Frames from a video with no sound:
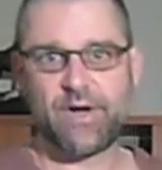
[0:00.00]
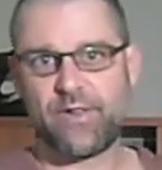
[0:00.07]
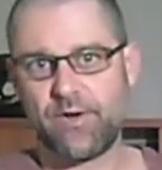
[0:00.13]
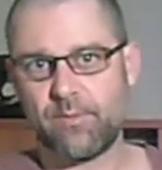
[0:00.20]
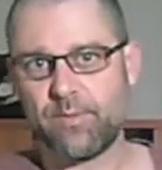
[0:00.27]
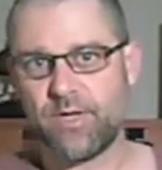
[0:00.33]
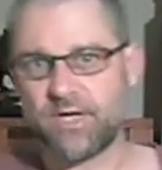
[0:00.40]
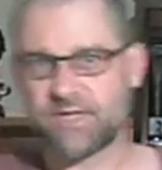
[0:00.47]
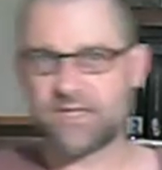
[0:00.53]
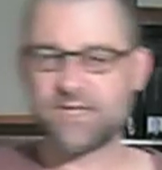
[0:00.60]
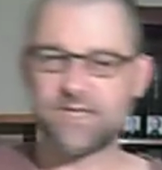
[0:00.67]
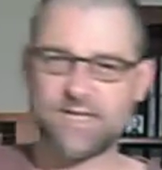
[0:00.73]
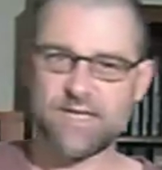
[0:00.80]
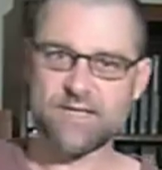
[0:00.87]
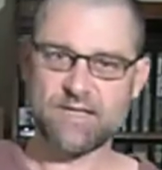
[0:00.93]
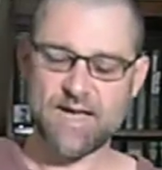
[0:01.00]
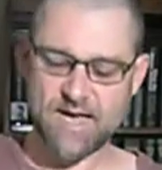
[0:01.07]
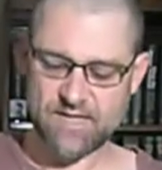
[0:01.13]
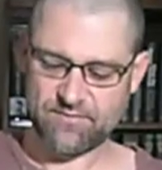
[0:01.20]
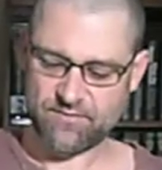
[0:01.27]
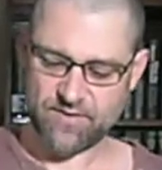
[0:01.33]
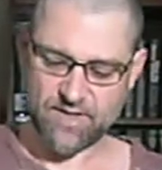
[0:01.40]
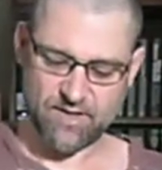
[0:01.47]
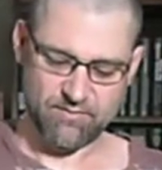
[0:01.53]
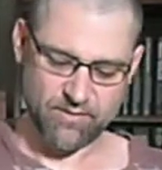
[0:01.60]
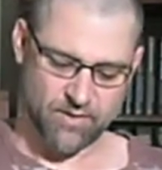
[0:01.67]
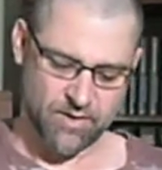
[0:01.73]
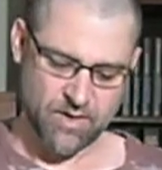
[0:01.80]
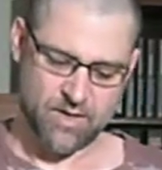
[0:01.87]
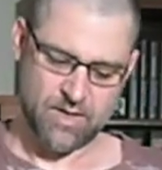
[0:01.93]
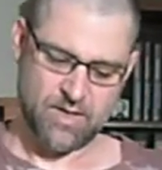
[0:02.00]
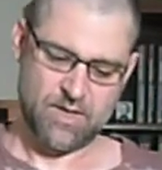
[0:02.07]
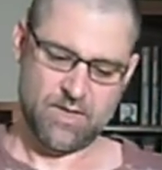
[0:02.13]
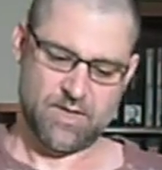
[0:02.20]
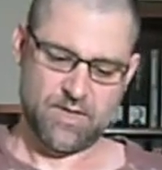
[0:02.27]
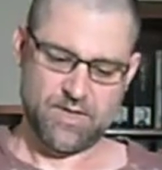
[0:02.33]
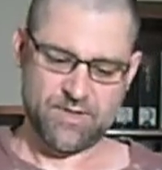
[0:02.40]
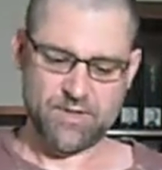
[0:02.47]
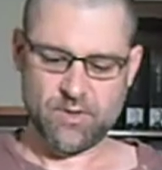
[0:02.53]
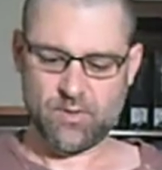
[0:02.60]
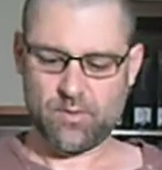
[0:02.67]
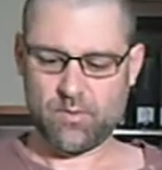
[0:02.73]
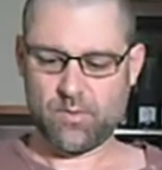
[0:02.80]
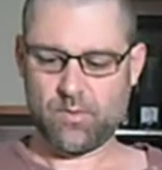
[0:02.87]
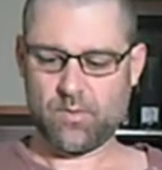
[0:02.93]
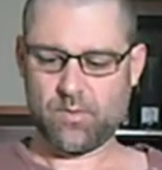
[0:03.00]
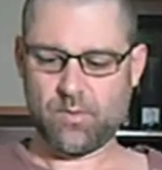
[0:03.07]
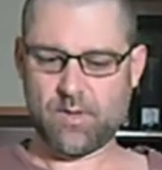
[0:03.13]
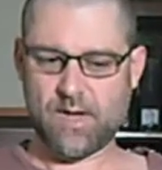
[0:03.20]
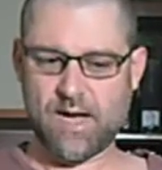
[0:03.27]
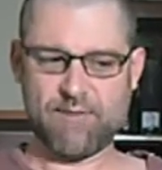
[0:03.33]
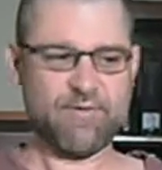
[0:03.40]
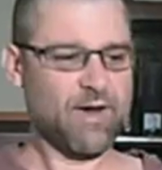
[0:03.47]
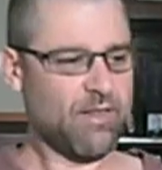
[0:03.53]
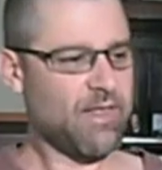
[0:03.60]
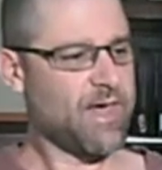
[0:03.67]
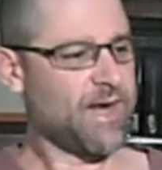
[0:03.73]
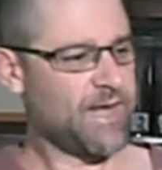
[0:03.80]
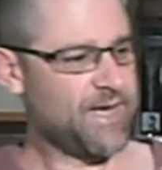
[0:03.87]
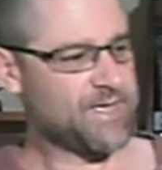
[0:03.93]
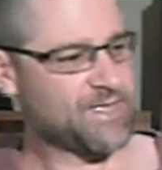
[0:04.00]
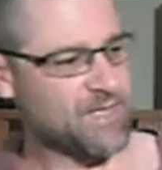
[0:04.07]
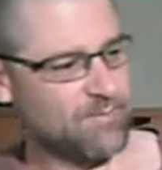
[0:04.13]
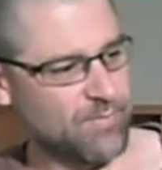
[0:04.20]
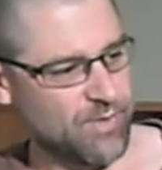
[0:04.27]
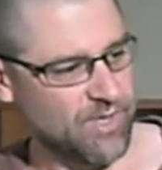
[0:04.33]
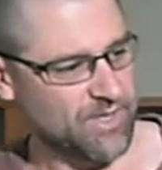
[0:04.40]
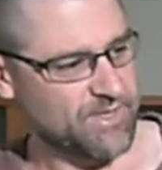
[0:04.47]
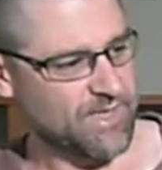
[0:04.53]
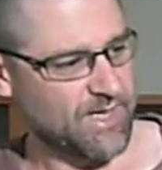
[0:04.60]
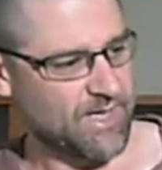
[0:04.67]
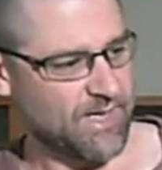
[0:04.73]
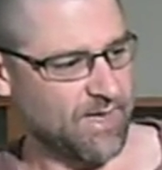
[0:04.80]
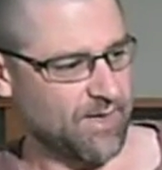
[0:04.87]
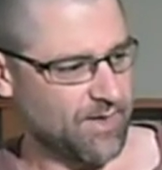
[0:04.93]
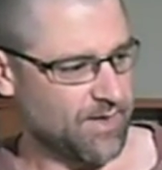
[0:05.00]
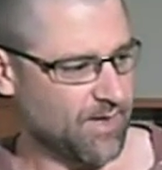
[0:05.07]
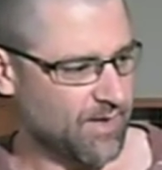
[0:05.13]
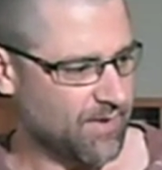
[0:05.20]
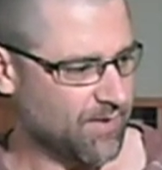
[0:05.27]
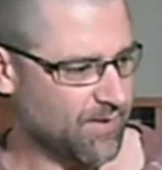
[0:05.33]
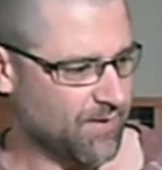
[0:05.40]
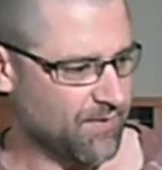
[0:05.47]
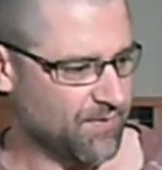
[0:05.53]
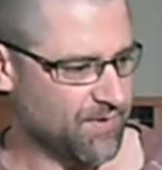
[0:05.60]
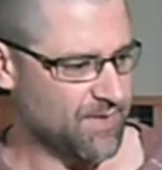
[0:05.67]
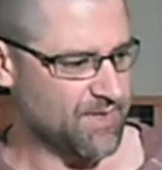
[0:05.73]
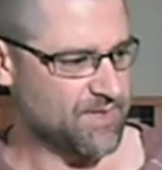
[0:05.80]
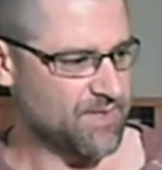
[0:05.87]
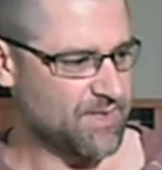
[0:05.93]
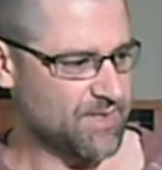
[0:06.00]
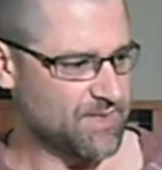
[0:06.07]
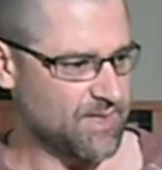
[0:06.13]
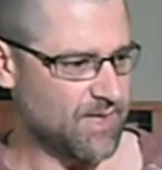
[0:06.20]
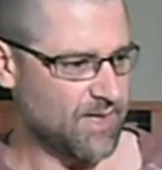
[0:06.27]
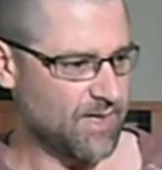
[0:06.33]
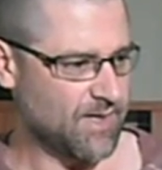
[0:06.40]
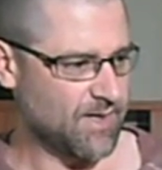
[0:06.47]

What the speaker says: into their books. These things last forever. So I've got a lot of Easton books, and this is